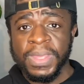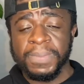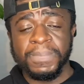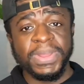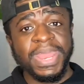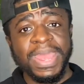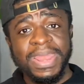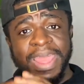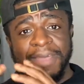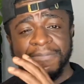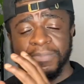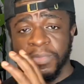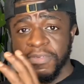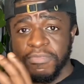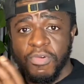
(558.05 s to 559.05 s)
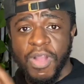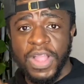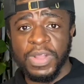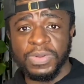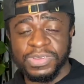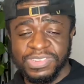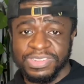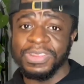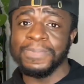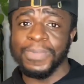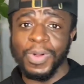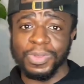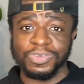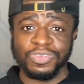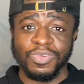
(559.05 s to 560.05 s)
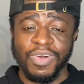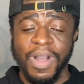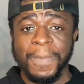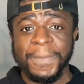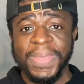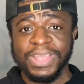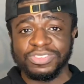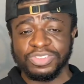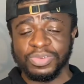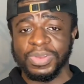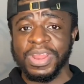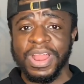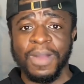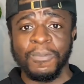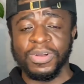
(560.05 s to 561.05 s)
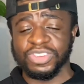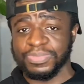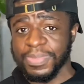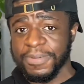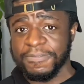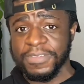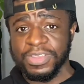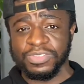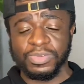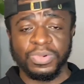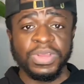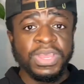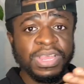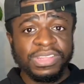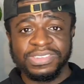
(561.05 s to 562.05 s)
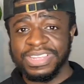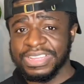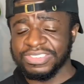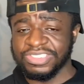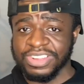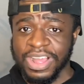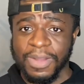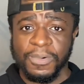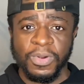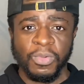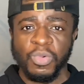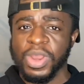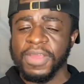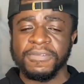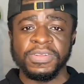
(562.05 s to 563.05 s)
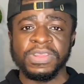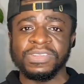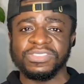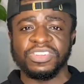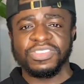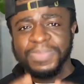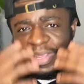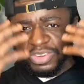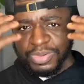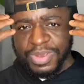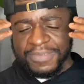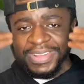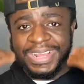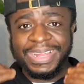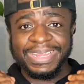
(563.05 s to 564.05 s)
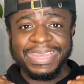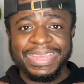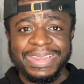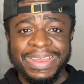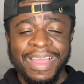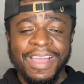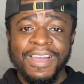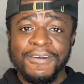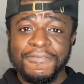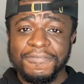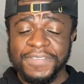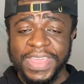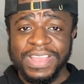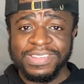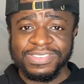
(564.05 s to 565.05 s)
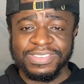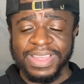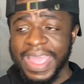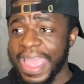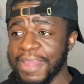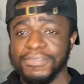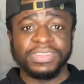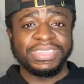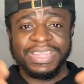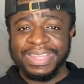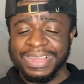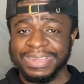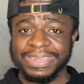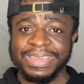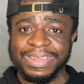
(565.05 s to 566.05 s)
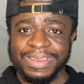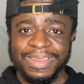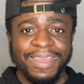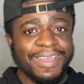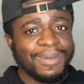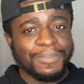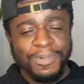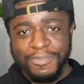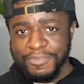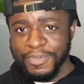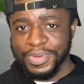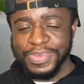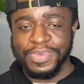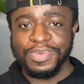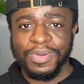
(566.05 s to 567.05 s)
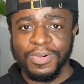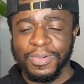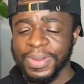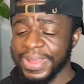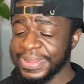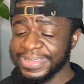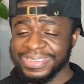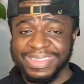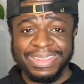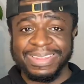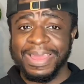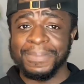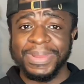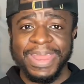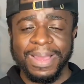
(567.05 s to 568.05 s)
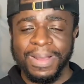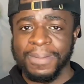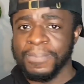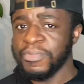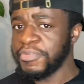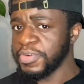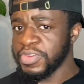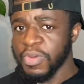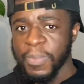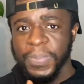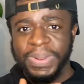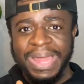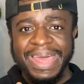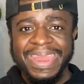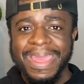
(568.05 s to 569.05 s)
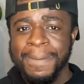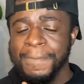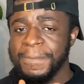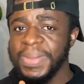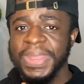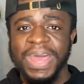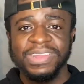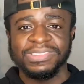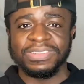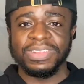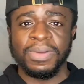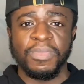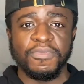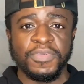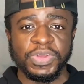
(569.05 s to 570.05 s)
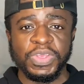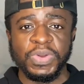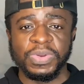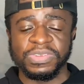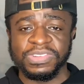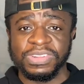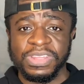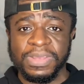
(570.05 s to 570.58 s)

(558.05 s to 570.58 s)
But then before I go to sleep, also I make sure that I wash my face or take a shower or whatever it is. Just make sure you have a clean face, everything clean before you go and take that before you apply that minoxidil before you go to sleep.